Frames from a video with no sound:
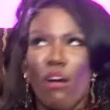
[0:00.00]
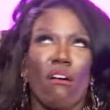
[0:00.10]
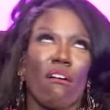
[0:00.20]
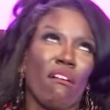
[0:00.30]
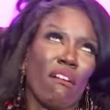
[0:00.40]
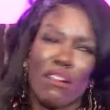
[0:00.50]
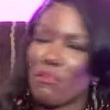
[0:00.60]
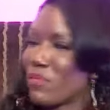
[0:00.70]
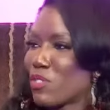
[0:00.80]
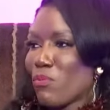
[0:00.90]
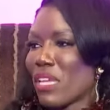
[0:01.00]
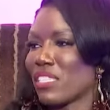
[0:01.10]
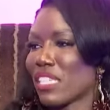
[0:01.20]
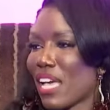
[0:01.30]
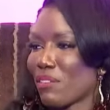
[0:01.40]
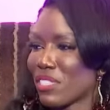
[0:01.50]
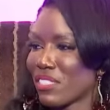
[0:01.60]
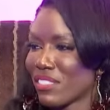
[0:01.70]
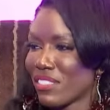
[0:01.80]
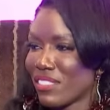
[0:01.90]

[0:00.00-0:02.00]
Oh, too many to count. Oh,